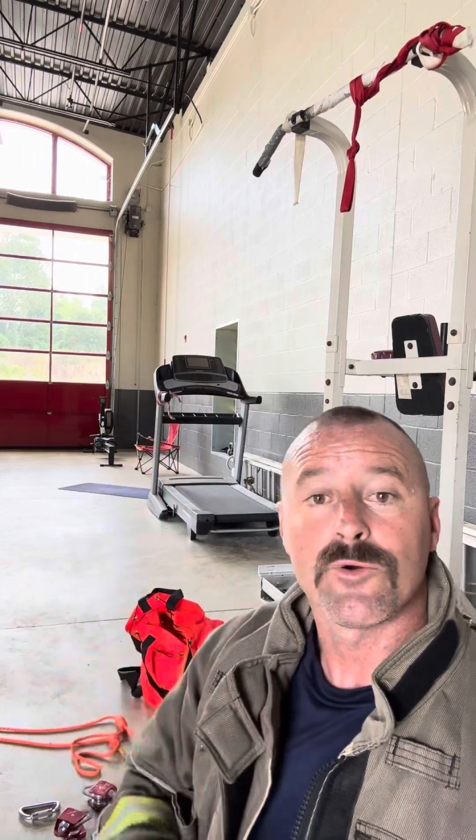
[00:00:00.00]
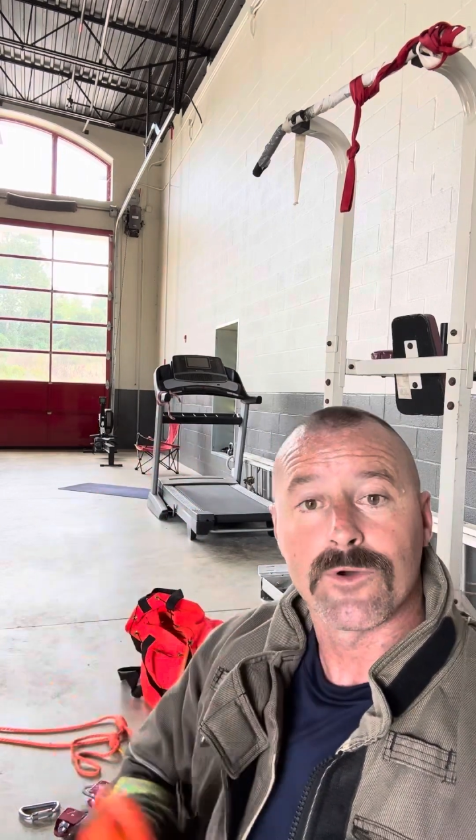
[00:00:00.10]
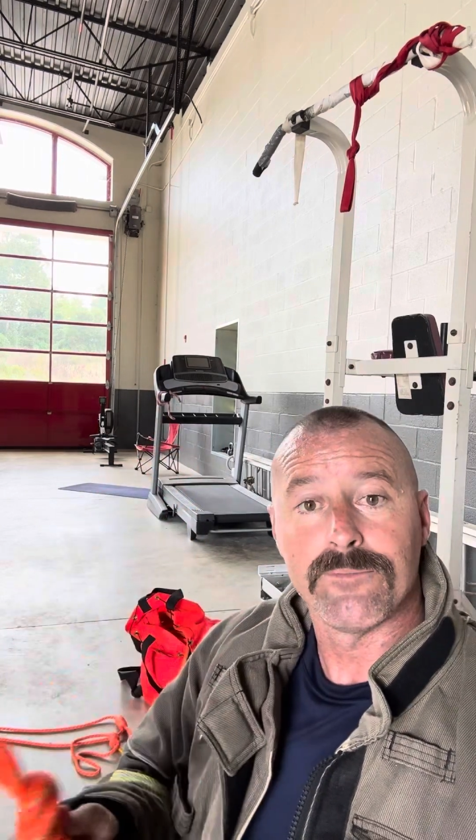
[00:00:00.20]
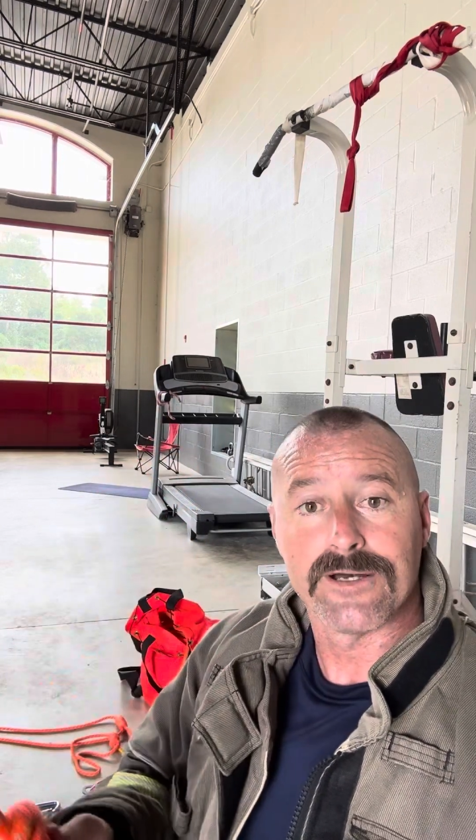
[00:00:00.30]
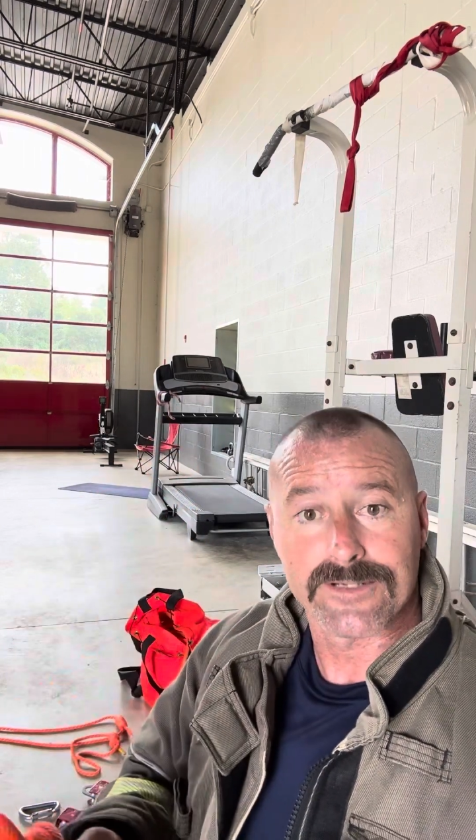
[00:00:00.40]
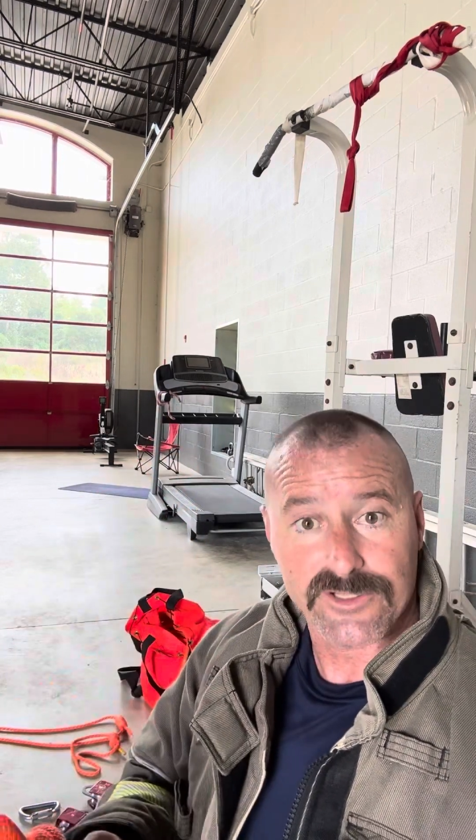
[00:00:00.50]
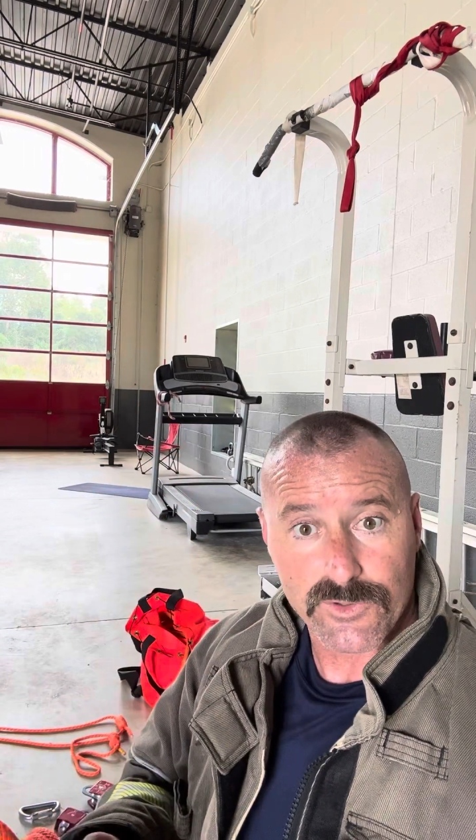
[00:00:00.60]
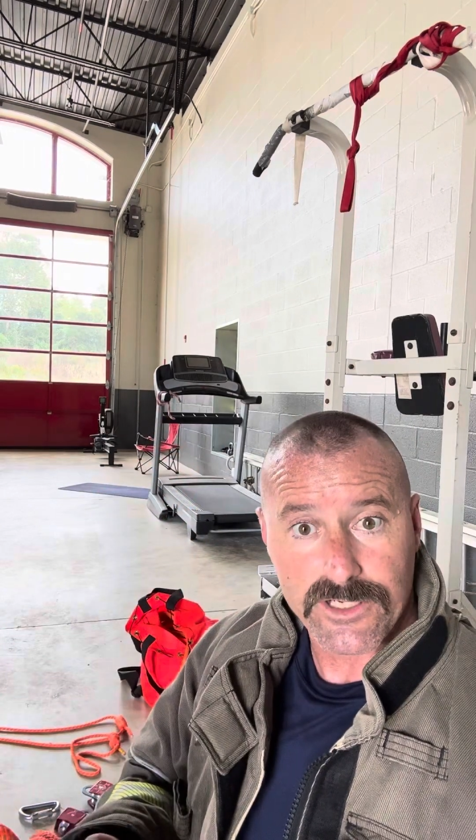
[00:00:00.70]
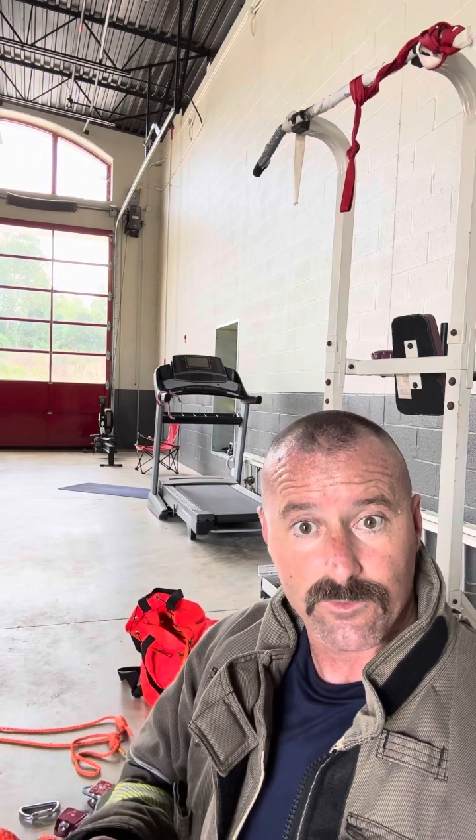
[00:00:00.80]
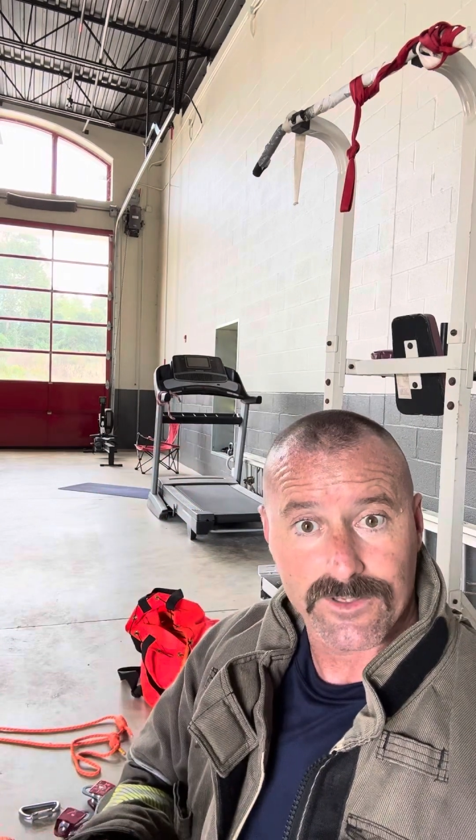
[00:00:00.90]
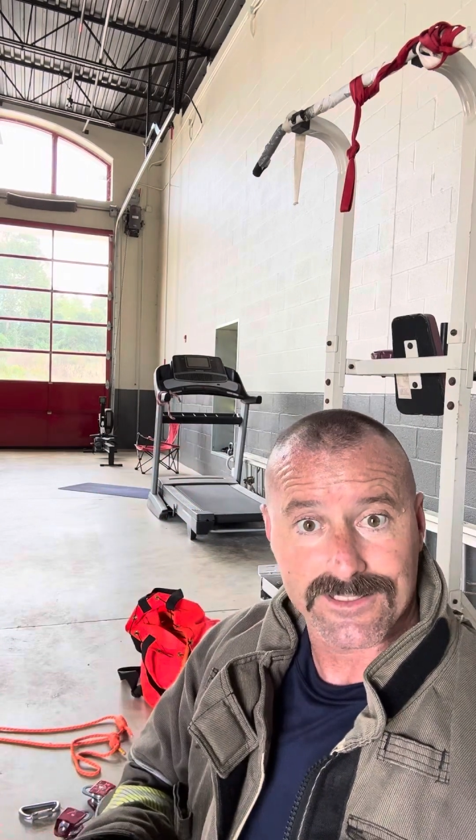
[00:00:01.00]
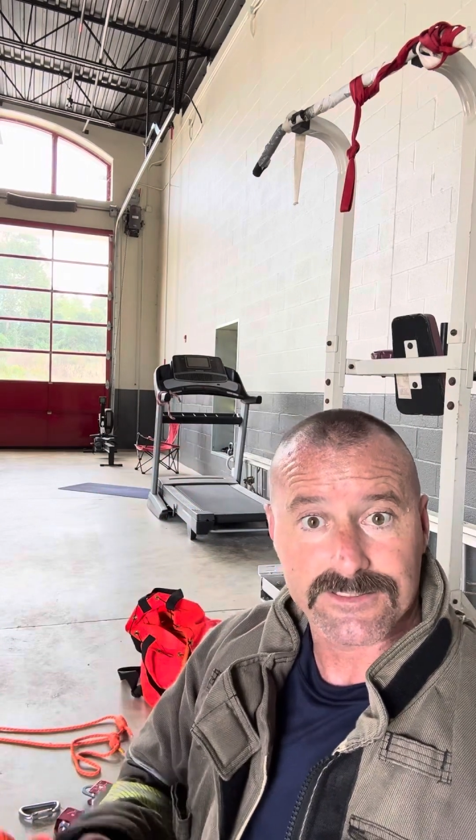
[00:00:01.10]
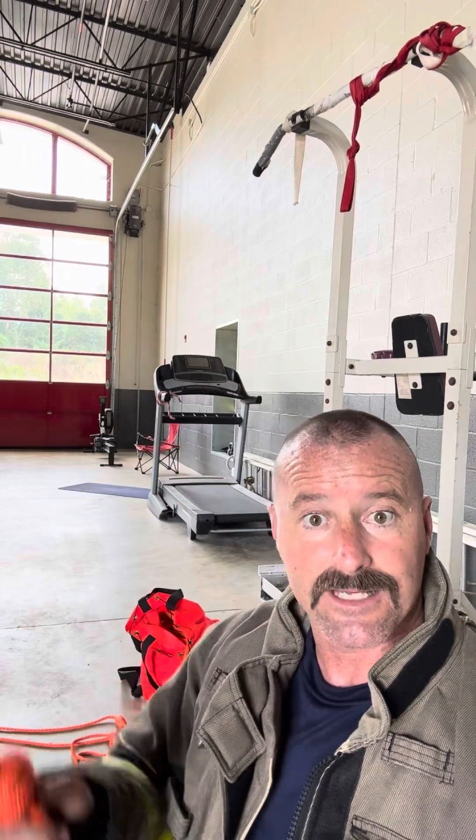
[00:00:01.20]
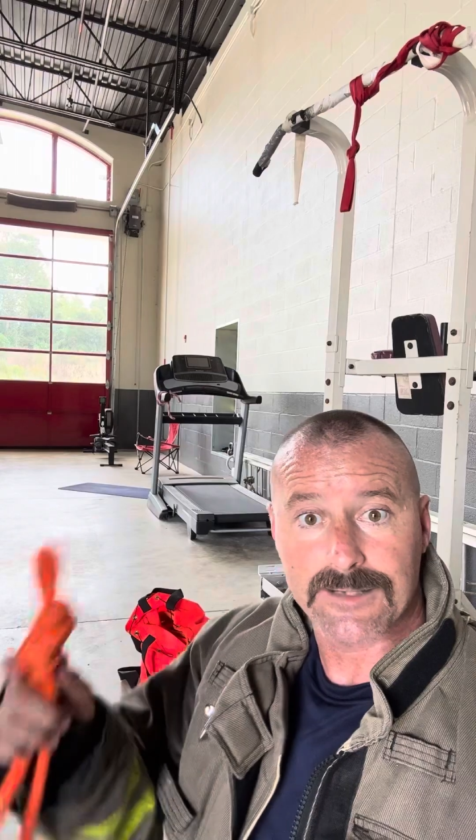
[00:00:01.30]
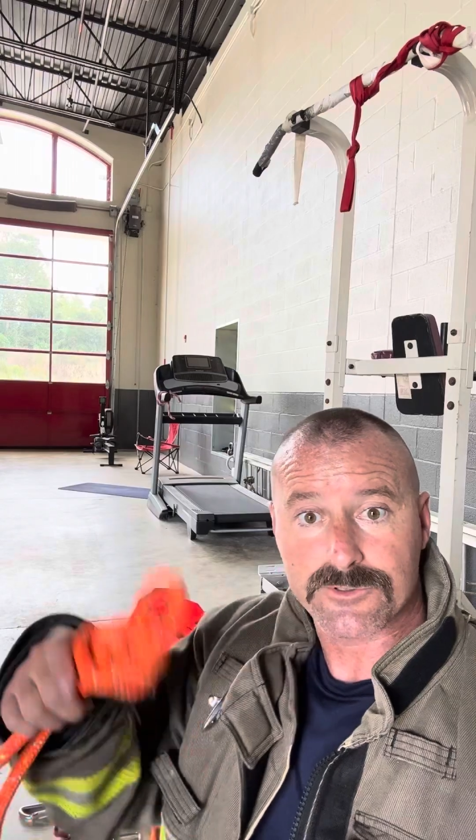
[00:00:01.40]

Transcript: We're building a three to one this time,